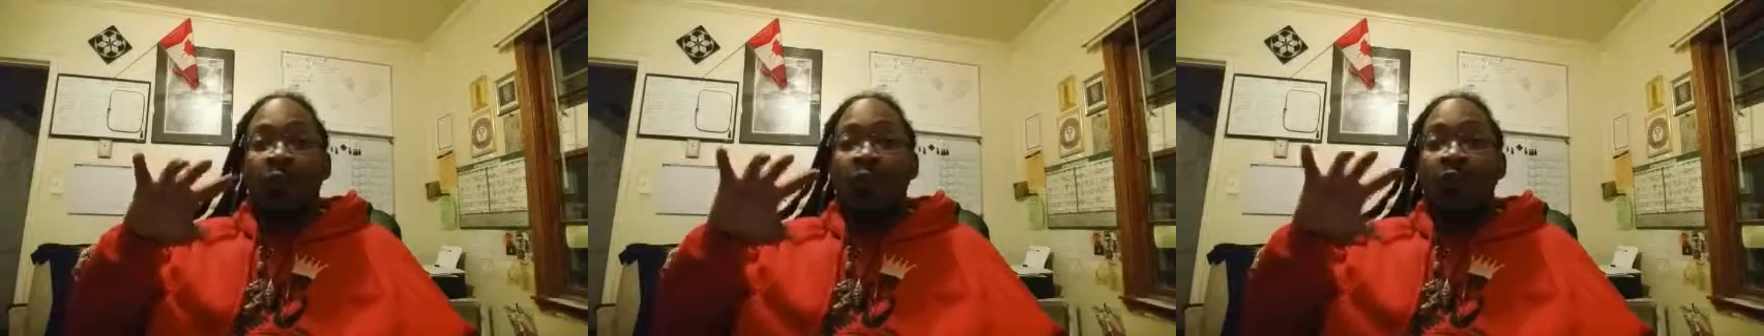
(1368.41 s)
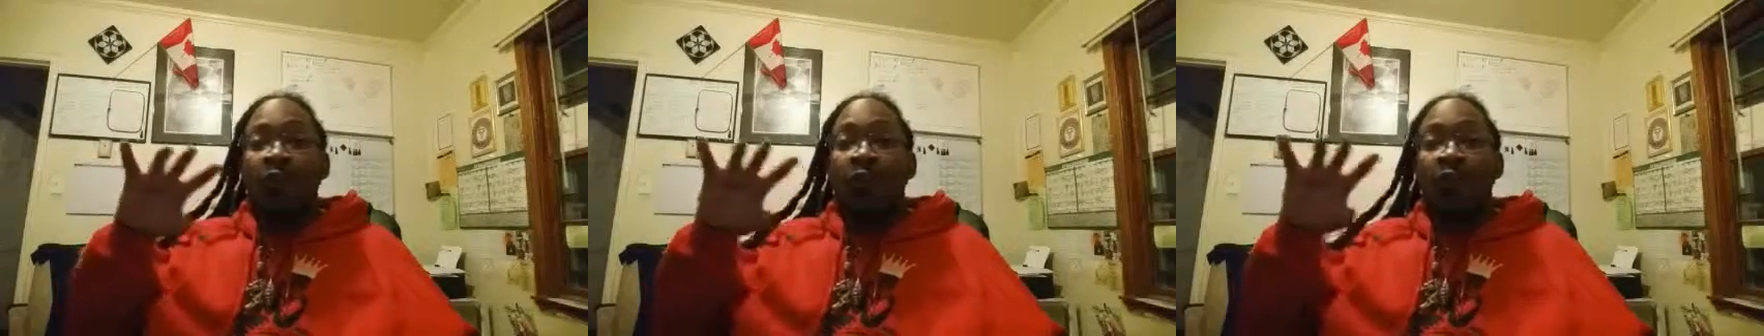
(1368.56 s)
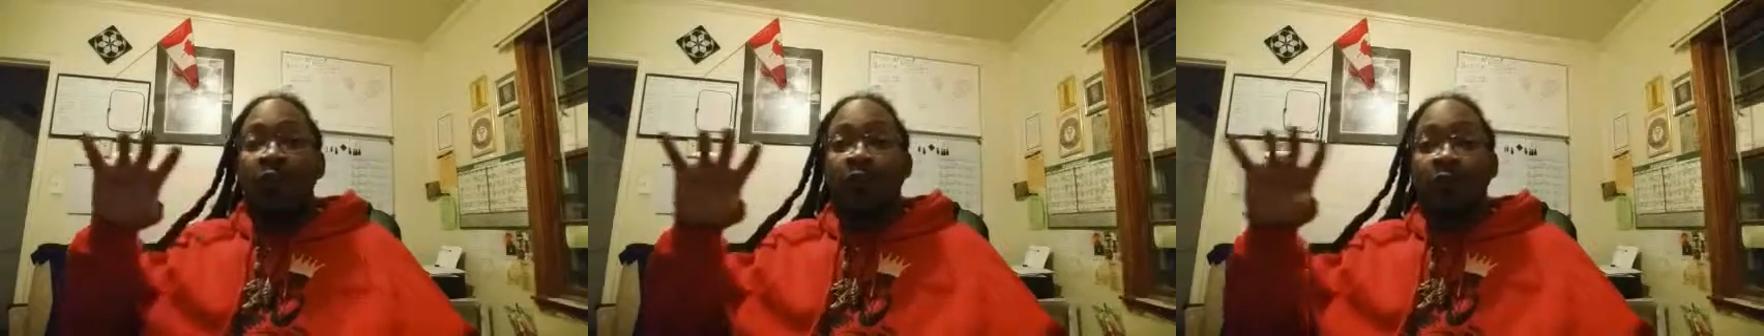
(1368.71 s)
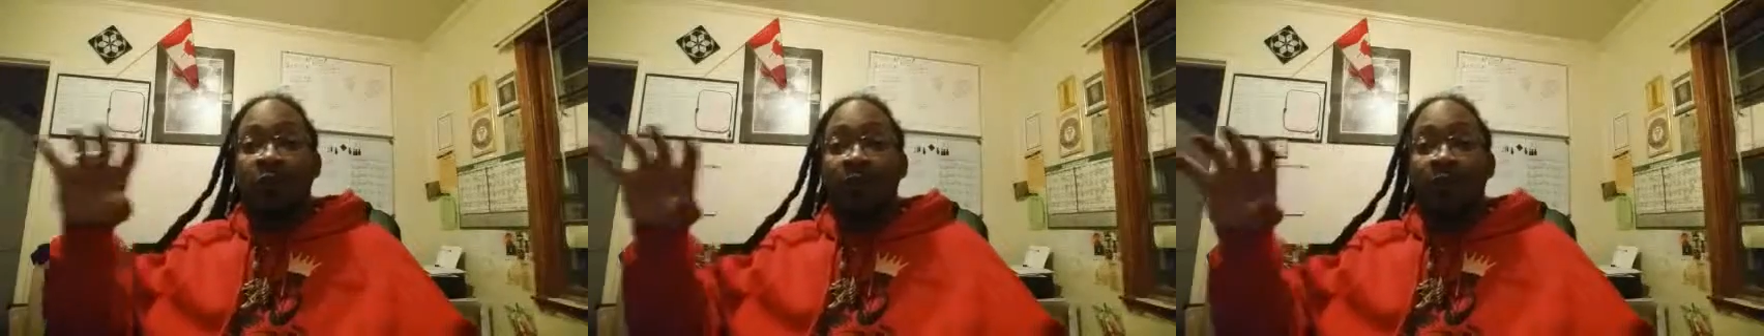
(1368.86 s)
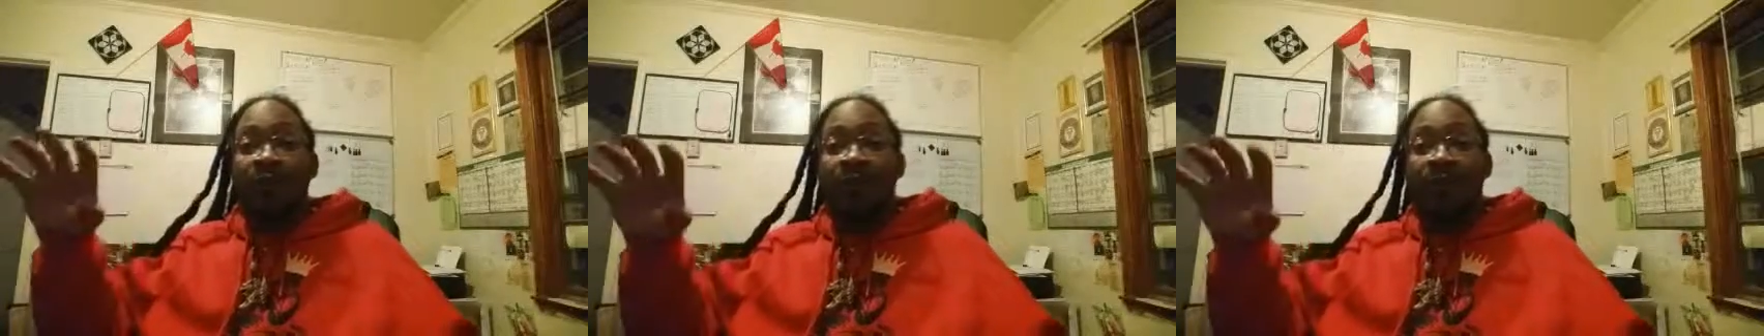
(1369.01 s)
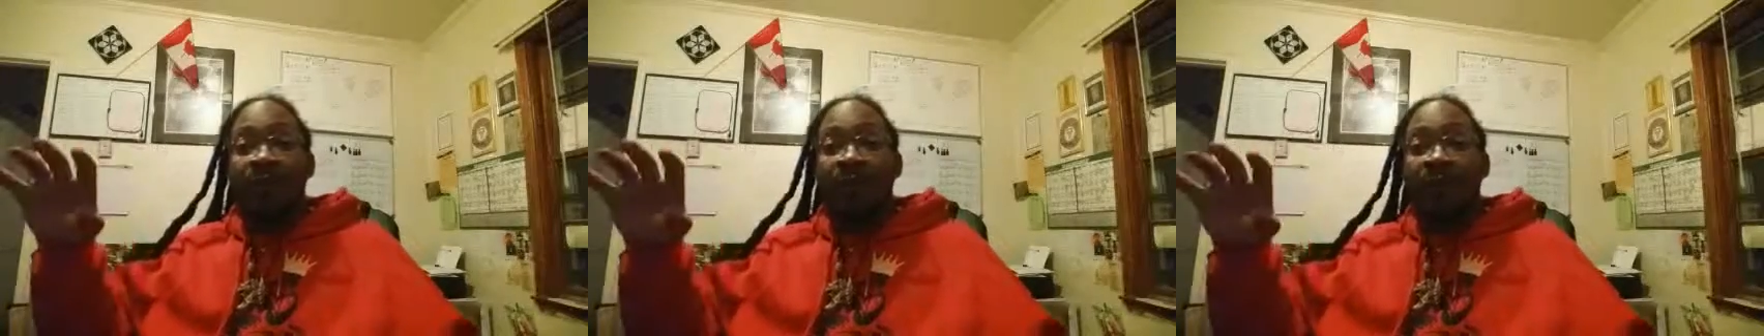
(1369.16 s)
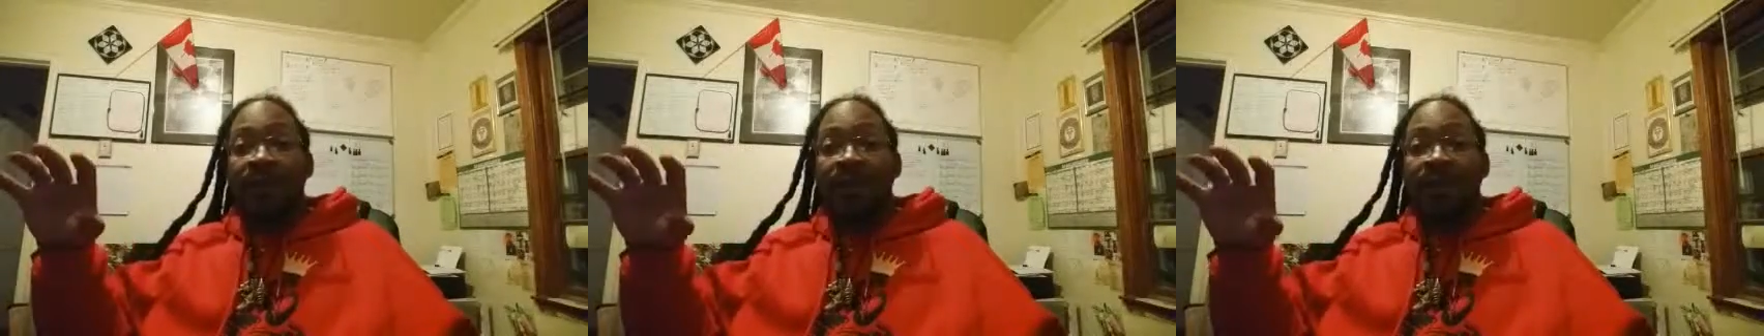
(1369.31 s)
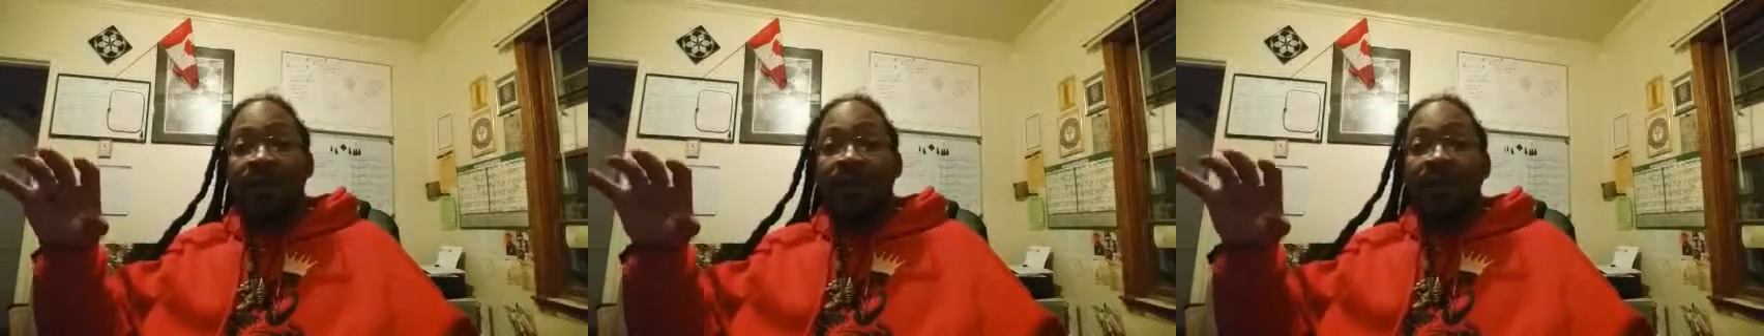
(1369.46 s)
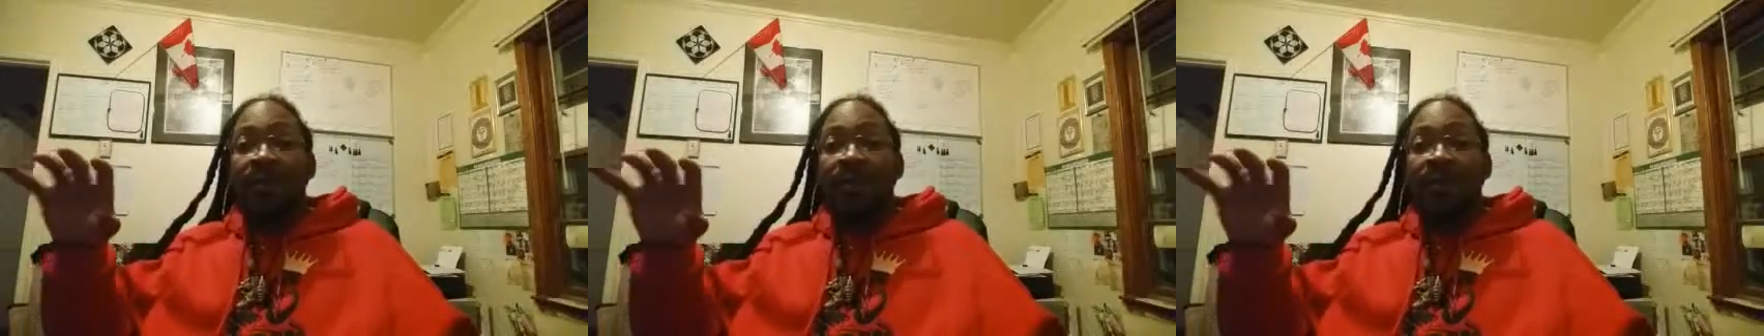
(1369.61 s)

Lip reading: you're doing